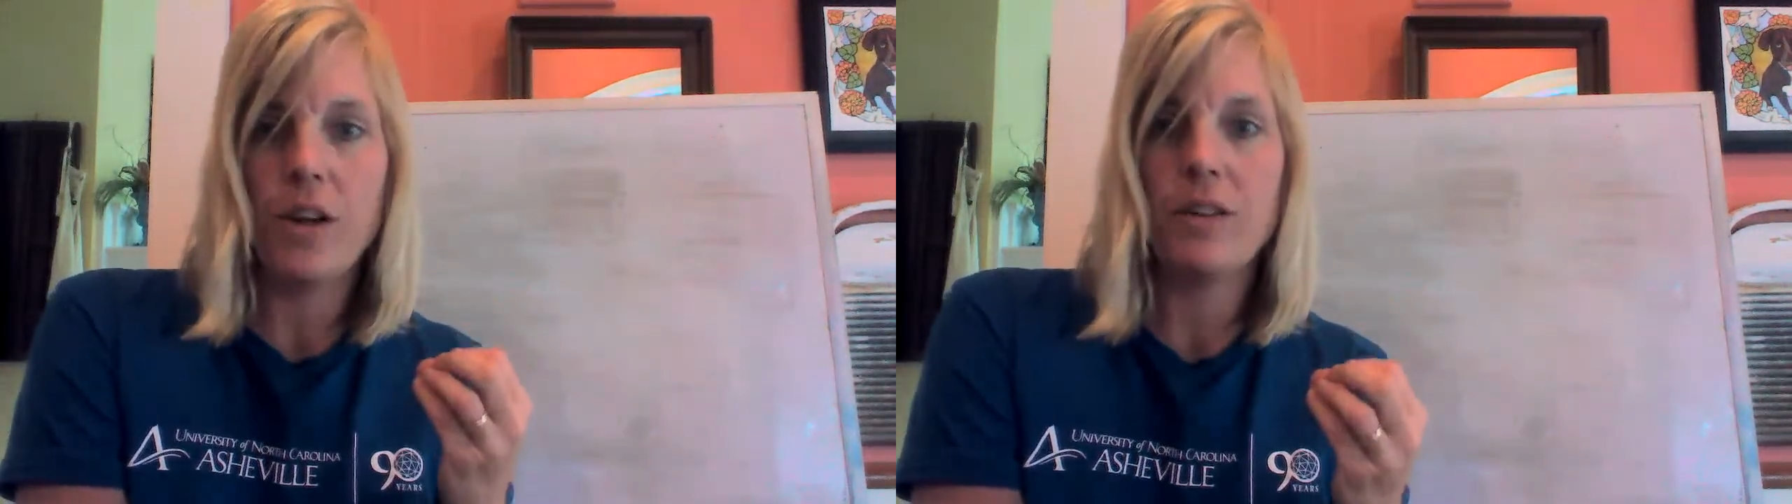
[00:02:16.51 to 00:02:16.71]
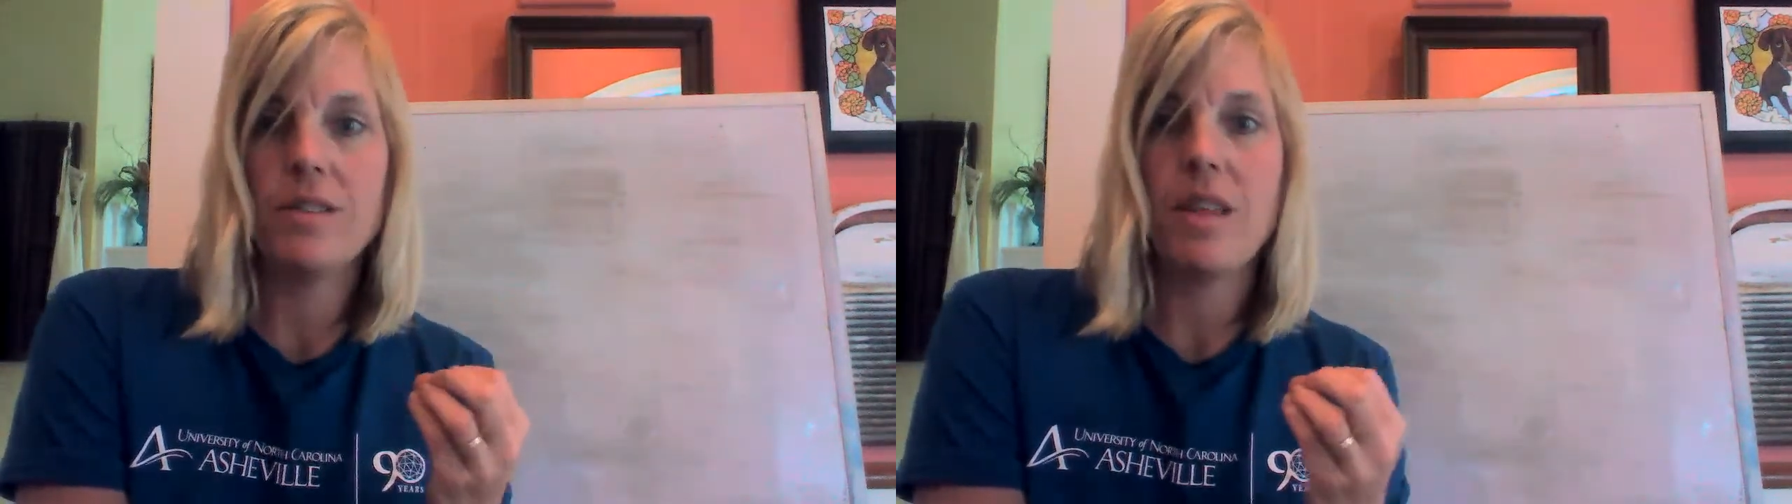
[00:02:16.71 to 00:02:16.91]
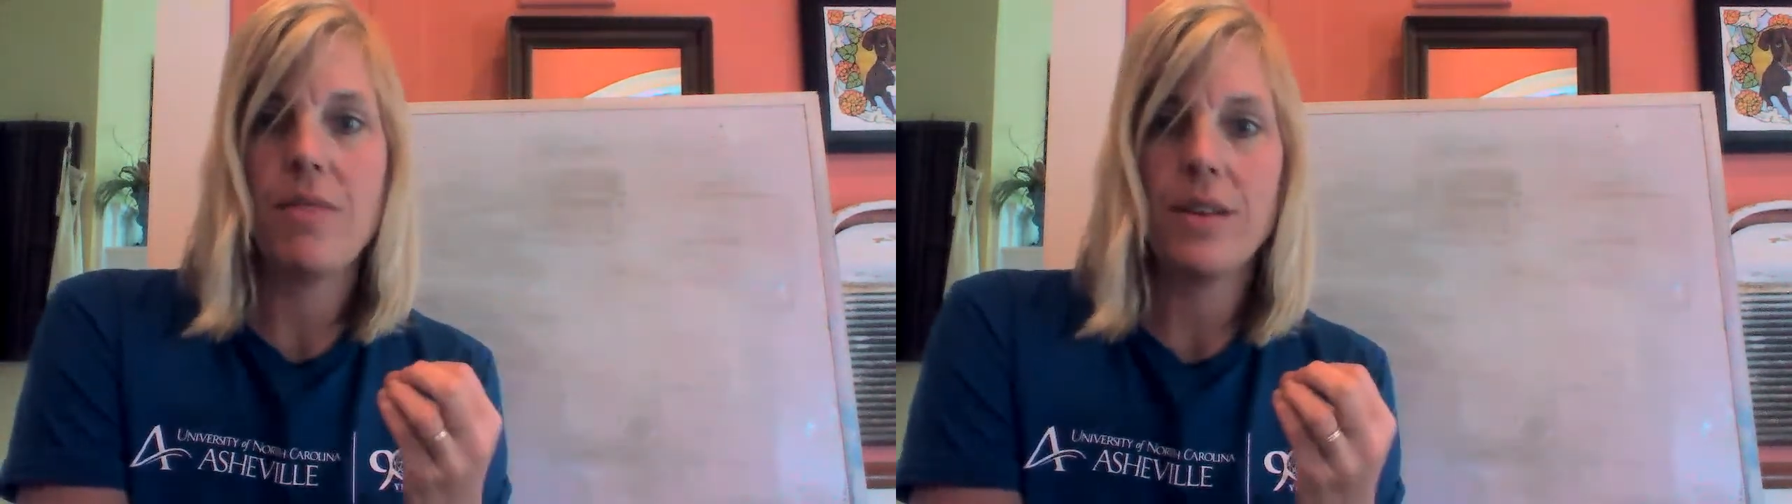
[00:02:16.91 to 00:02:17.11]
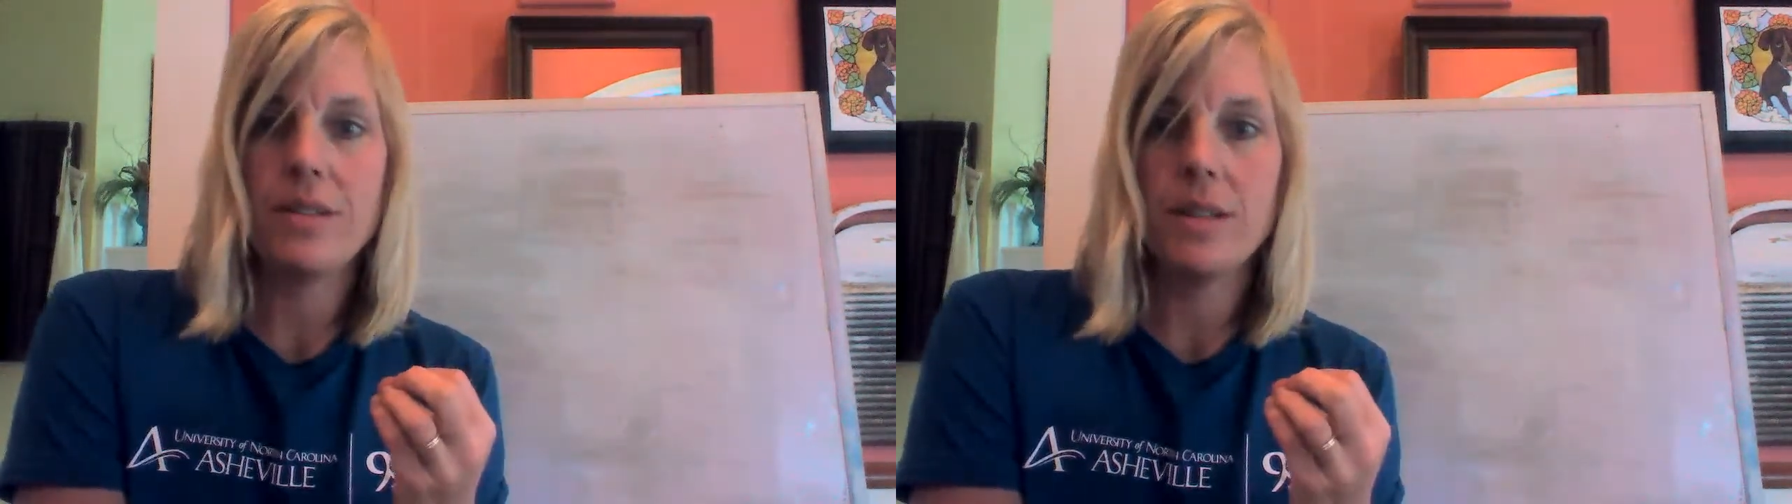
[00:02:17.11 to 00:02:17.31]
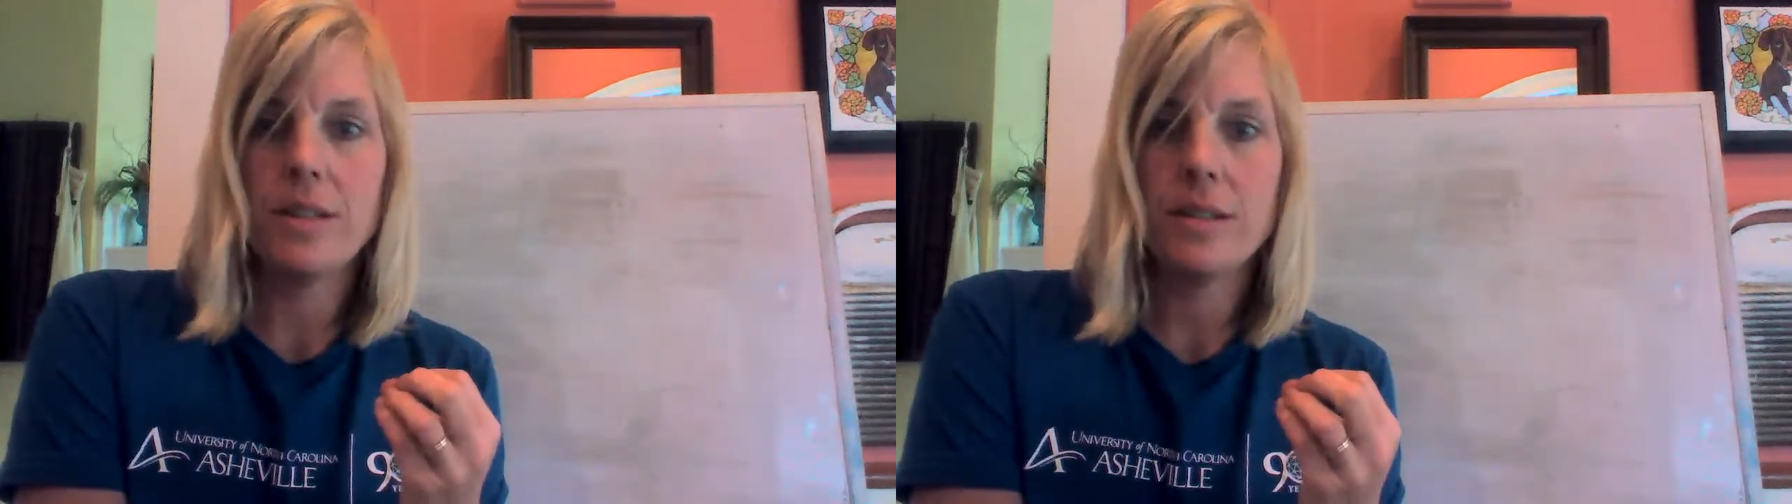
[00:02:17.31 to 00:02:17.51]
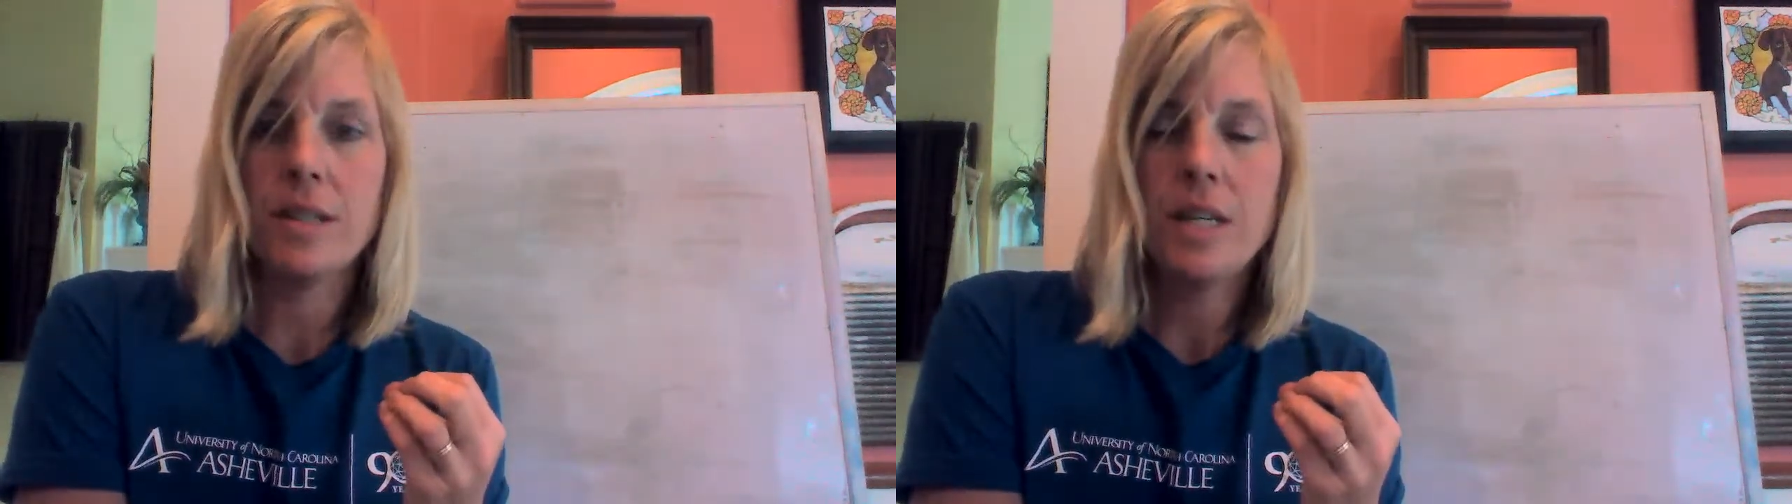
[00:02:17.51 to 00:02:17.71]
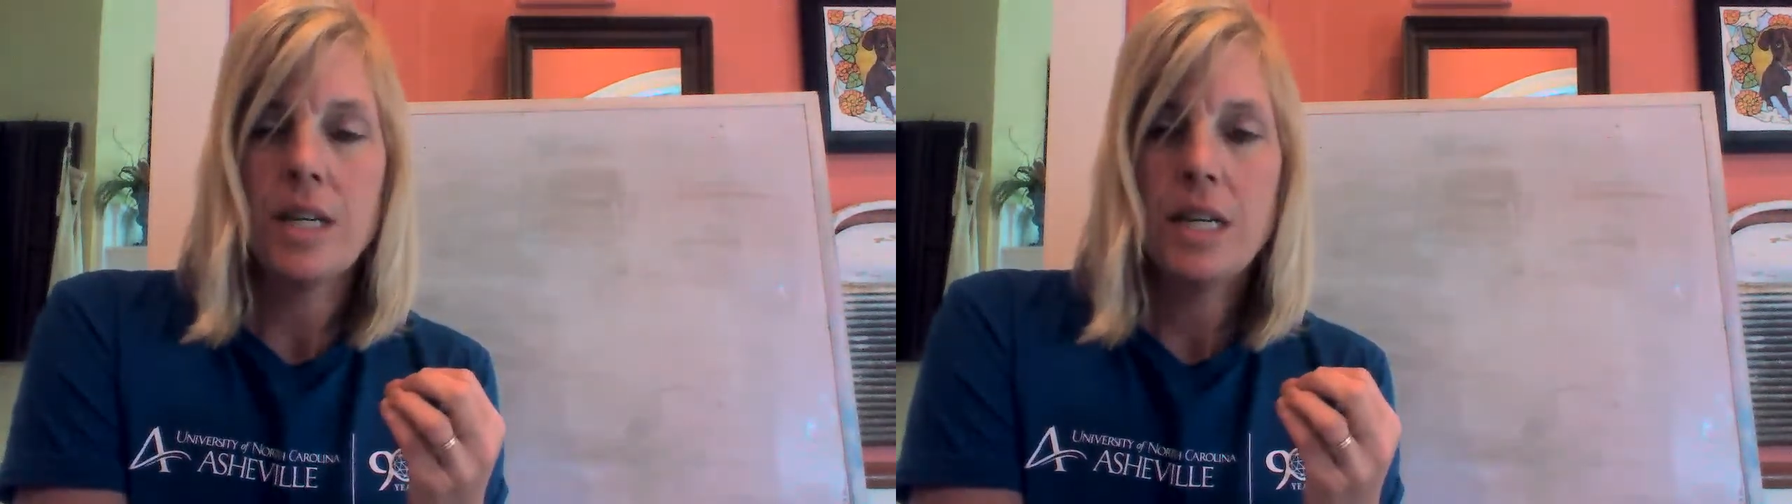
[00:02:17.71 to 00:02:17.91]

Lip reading: photosynthesis?